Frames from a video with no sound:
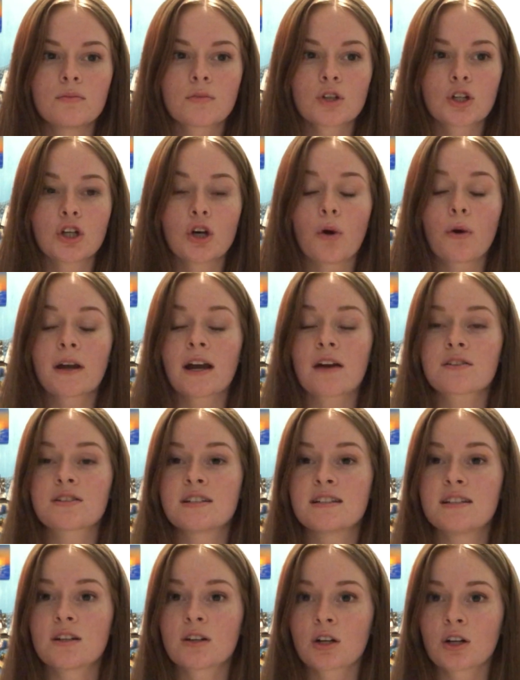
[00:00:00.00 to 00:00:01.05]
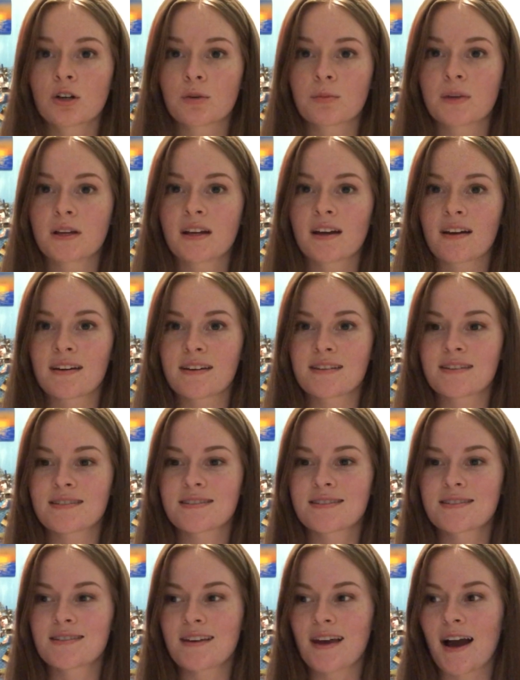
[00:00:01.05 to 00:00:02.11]
going out to dinner
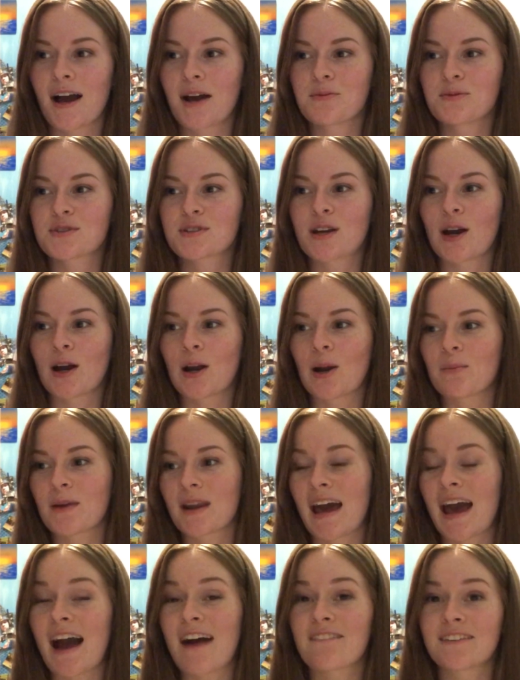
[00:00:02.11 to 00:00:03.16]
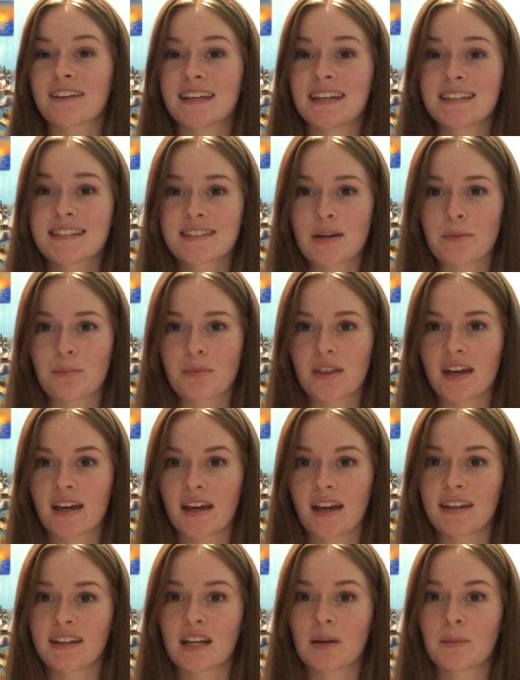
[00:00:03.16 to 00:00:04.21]
because I'm scared I'm gonna have to get something,
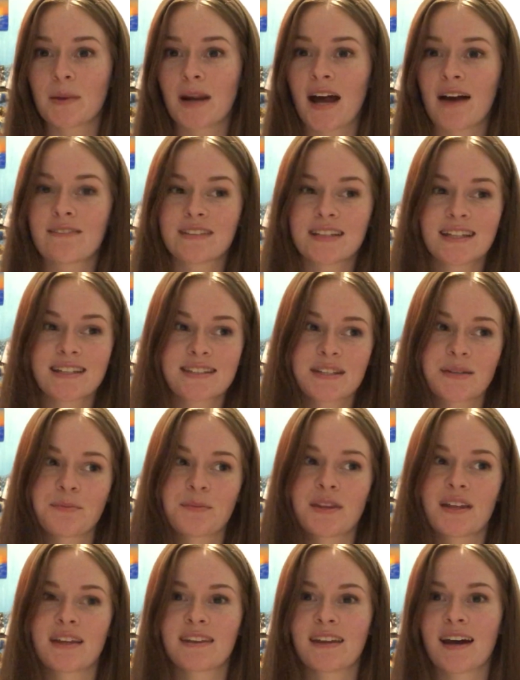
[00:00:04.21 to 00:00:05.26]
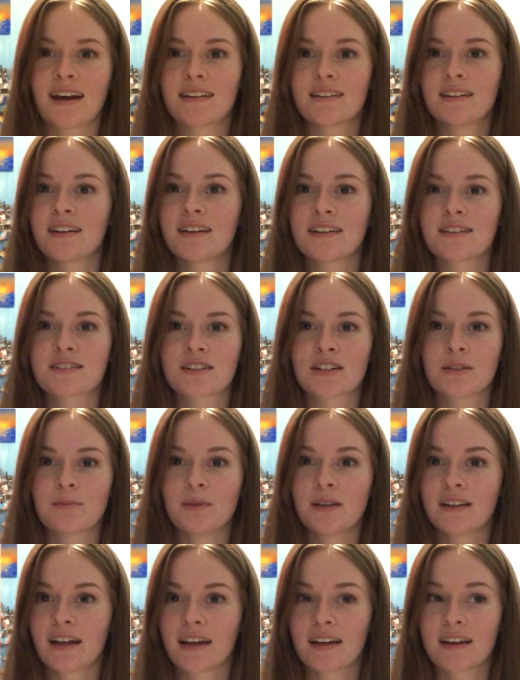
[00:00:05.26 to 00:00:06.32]
and then I'm gonna have to get something that is gonna
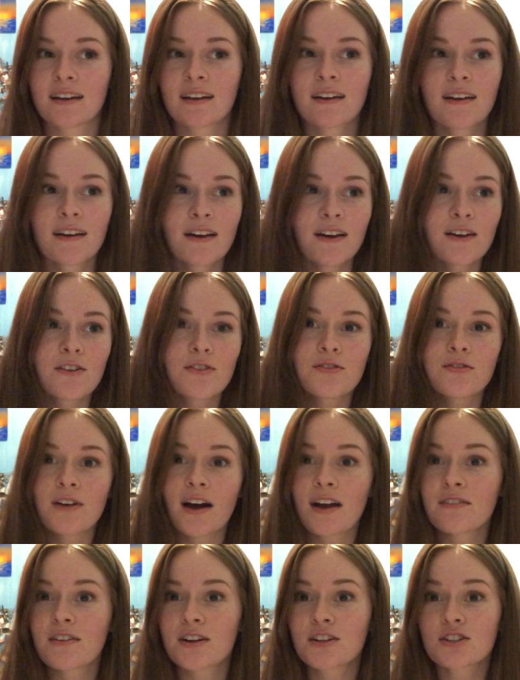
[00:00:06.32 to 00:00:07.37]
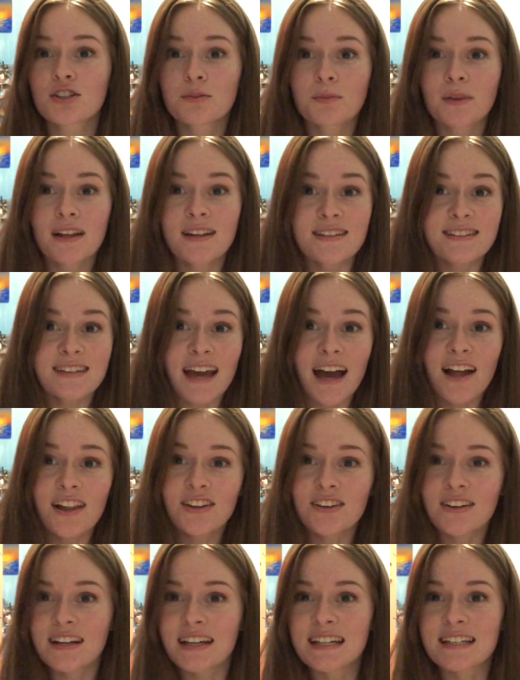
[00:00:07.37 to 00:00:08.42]
be like 500 plus
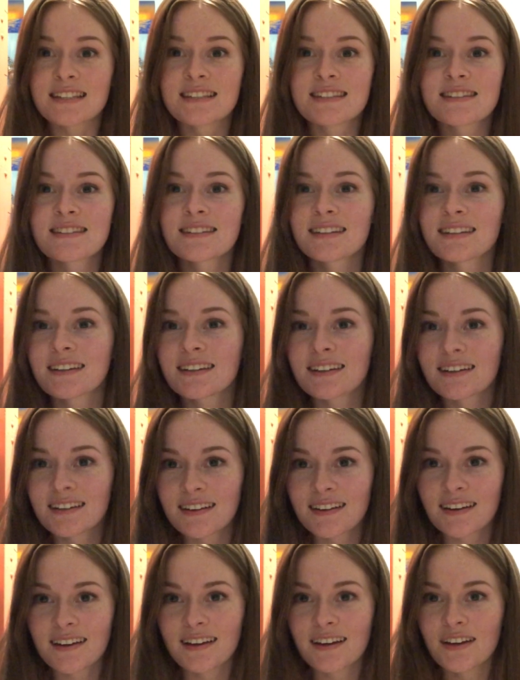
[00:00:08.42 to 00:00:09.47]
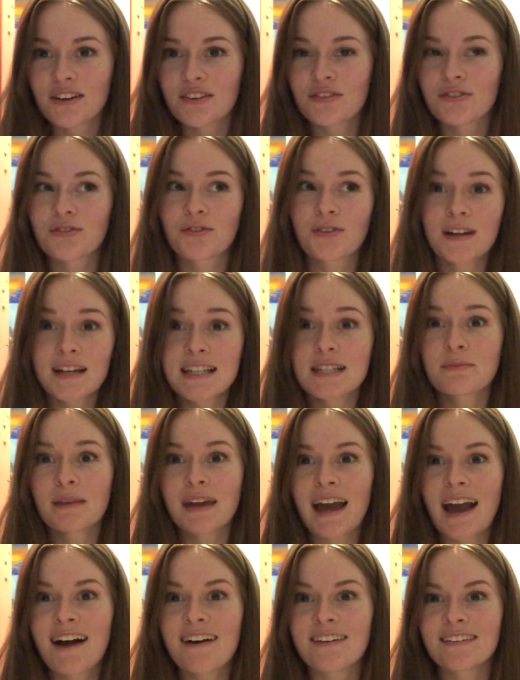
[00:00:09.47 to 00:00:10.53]
calories. Freaks me
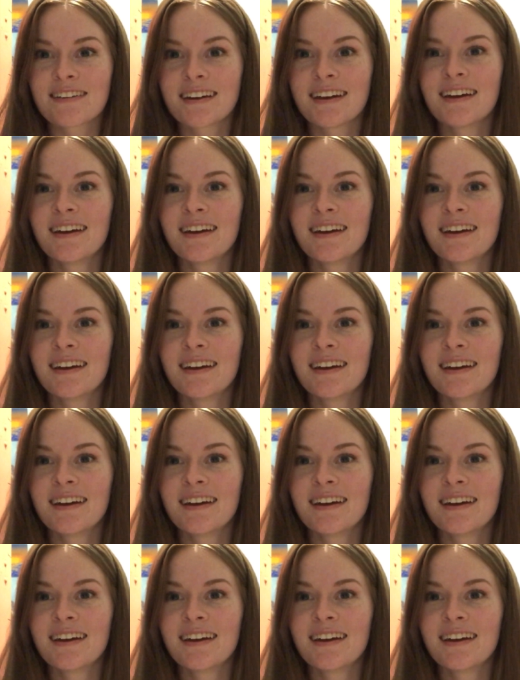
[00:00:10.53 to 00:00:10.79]
out.